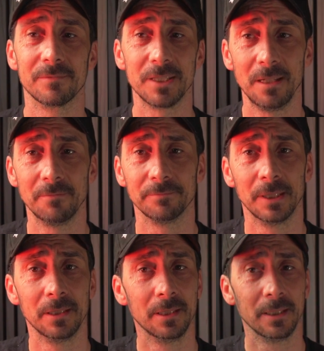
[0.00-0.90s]
See?
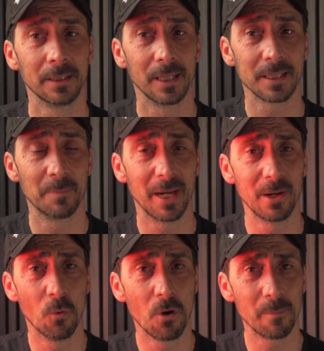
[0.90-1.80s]
That's my
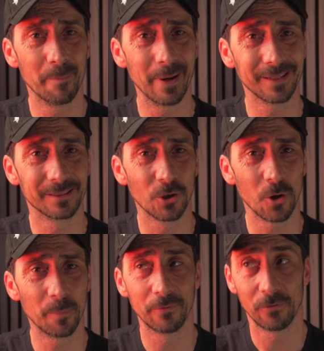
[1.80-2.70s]
warm
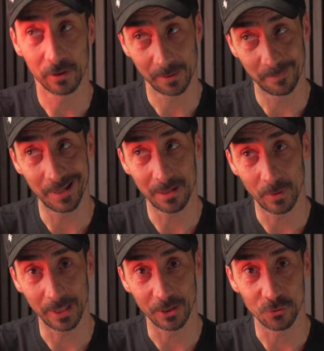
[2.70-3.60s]
backdrop for the bar
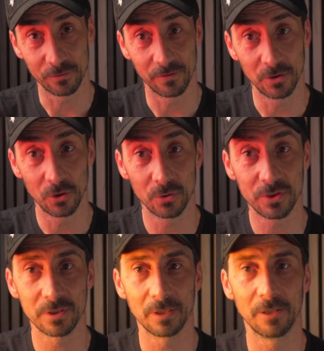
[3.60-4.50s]
when I shoot
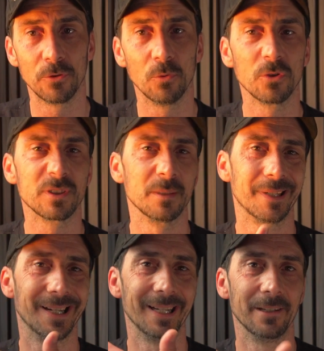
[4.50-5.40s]
videos. If you want some
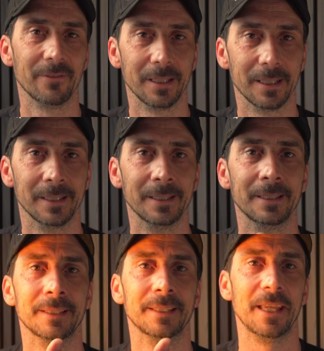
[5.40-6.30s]
kind of
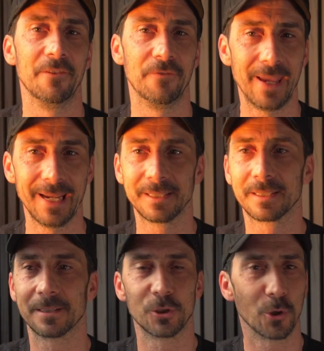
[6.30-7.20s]

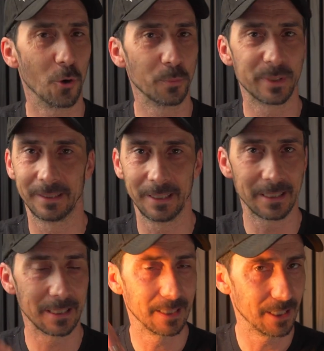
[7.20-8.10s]
effects, strobes and
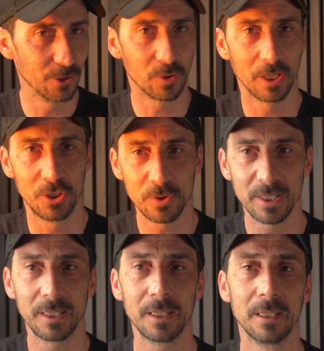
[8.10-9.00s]
things like that, you can use
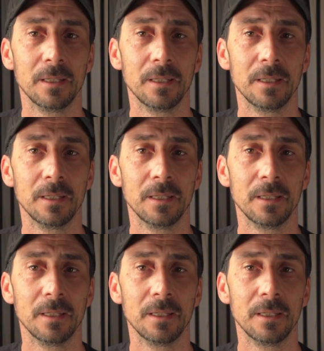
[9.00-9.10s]
it.